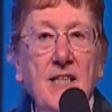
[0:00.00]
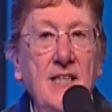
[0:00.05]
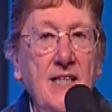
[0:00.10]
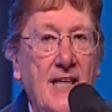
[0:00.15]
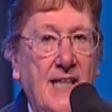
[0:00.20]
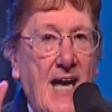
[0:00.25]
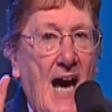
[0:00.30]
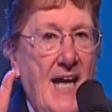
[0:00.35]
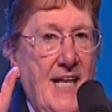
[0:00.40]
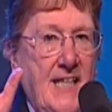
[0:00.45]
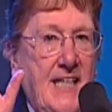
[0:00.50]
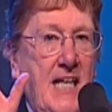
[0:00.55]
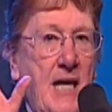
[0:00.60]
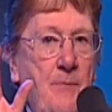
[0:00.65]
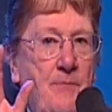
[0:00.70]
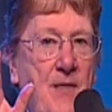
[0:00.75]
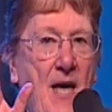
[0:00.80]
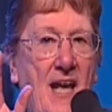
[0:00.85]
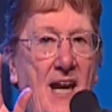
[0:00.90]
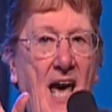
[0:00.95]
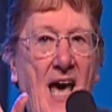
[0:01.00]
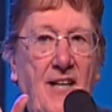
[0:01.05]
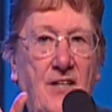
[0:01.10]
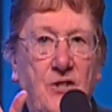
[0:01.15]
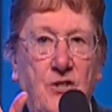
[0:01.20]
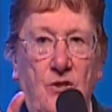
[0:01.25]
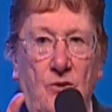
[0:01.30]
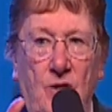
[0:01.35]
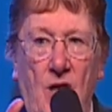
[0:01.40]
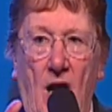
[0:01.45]
You got to keep that
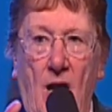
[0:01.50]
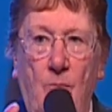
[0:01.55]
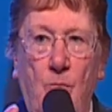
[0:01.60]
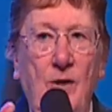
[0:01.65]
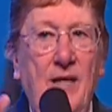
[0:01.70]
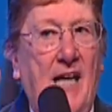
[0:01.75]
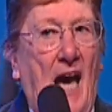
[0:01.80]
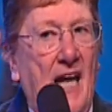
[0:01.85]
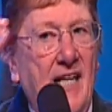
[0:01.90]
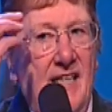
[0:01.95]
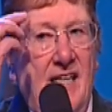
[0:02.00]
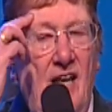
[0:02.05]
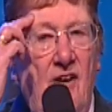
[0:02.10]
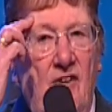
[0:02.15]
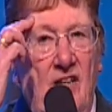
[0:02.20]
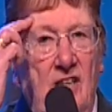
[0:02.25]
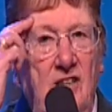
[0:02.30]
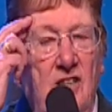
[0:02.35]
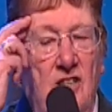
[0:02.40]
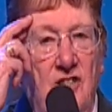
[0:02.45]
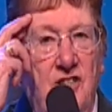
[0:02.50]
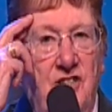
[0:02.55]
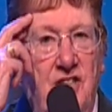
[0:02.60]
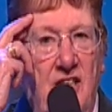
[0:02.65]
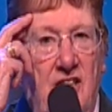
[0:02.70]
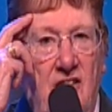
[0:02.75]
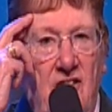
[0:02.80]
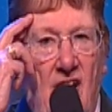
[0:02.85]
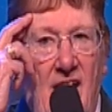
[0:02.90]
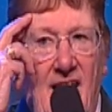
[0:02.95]
attitude, huh? We got to carry a little
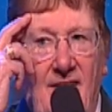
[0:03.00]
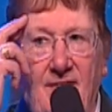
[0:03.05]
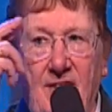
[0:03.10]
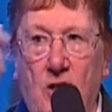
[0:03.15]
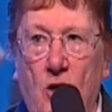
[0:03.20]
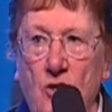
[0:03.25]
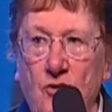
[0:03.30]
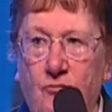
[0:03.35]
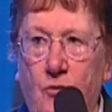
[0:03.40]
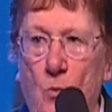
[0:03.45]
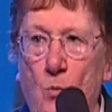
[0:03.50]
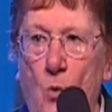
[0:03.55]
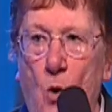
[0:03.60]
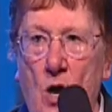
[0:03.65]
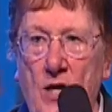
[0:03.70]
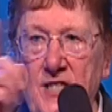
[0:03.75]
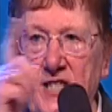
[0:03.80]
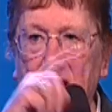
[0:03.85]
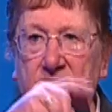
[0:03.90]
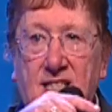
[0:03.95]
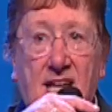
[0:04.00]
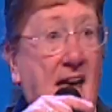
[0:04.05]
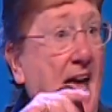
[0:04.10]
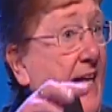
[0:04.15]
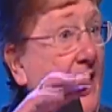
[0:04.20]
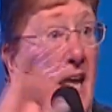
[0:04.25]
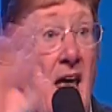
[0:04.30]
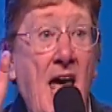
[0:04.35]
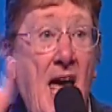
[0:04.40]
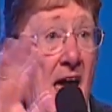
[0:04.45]
stick in our head that goes from 1 to
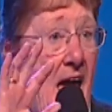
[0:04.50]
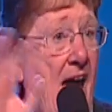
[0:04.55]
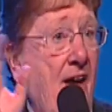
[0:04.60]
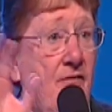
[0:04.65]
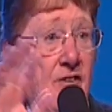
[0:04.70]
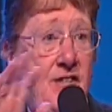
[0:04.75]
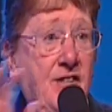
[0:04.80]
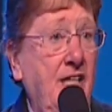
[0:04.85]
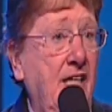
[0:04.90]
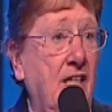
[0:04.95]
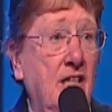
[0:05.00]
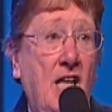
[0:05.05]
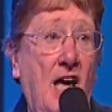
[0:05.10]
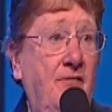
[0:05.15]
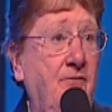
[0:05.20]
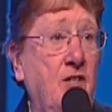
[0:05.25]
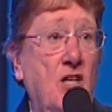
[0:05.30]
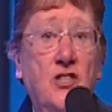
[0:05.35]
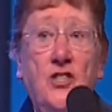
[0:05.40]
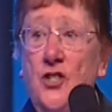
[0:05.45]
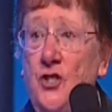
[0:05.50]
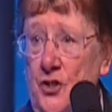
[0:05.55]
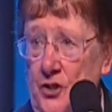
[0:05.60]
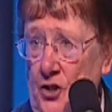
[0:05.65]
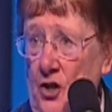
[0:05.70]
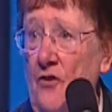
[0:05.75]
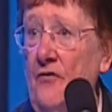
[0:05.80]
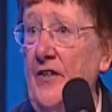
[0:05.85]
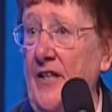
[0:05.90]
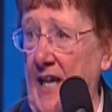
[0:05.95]
10. Everything in life doesn't
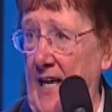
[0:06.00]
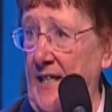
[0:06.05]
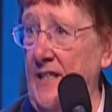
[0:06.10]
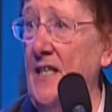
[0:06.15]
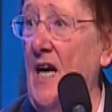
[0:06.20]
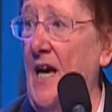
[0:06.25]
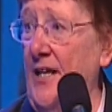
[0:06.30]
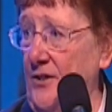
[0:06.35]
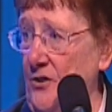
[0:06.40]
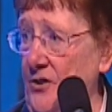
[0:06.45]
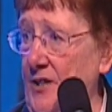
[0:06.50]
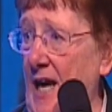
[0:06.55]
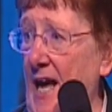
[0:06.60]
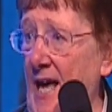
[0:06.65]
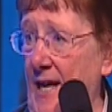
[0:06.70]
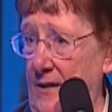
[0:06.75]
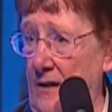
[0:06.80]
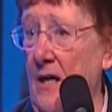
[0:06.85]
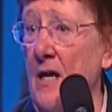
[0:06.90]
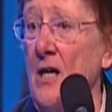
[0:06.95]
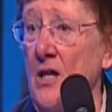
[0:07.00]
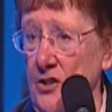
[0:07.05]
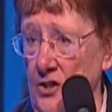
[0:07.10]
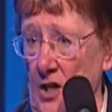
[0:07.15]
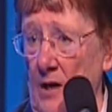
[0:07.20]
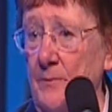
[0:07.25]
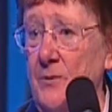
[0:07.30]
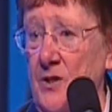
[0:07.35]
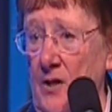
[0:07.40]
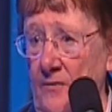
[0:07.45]
deserve an 8, 9, or 10.
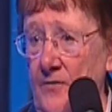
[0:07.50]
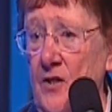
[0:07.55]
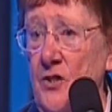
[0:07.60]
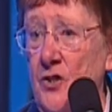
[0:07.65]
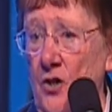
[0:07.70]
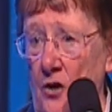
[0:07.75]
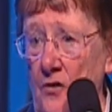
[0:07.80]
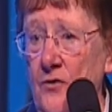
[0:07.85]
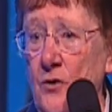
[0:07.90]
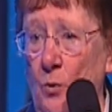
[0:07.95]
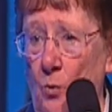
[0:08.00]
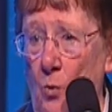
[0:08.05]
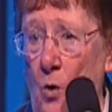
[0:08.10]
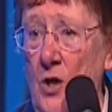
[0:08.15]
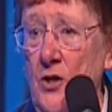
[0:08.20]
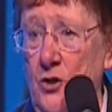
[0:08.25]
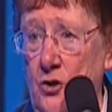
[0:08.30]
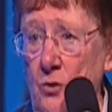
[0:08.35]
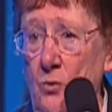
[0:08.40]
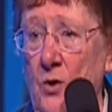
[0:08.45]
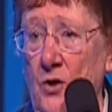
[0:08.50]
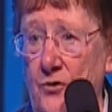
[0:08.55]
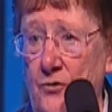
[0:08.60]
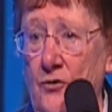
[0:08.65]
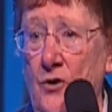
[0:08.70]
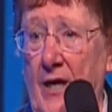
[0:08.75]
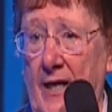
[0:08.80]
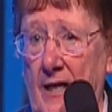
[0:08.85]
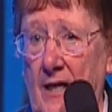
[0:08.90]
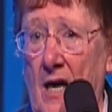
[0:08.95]
Some stuff deserves a 1, 2, or
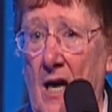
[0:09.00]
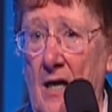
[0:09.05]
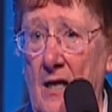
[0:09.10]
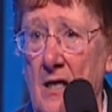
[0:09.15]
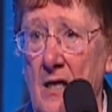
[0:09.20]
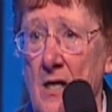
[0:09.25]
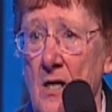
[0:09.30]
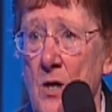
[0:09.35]
3, huh?